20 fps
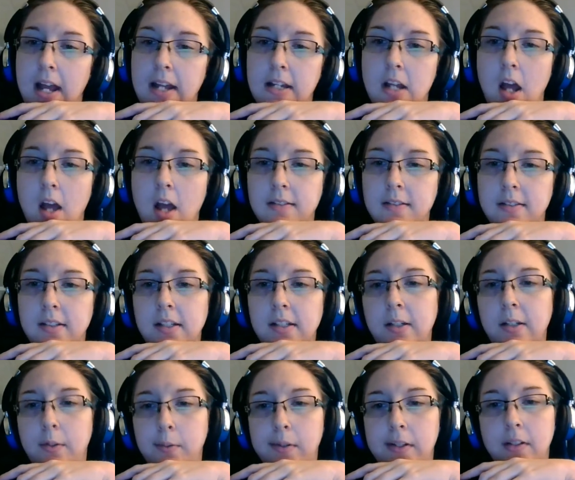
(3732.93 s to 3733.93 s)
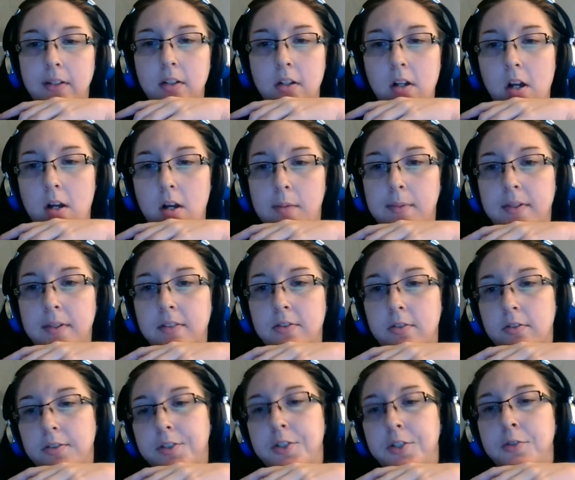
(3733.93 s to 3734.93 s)
not see you in the comments,
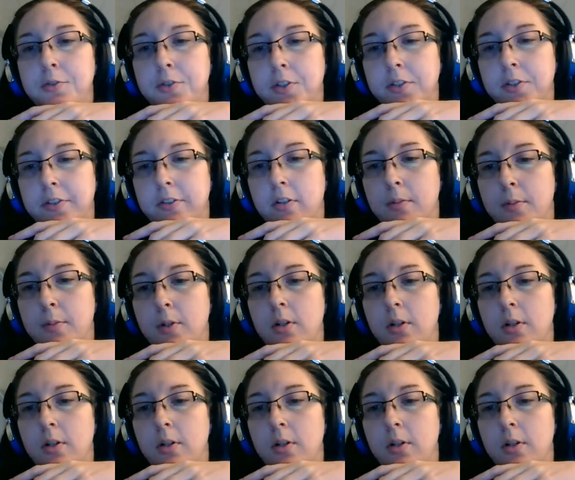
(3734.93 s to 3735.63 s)
or did you just come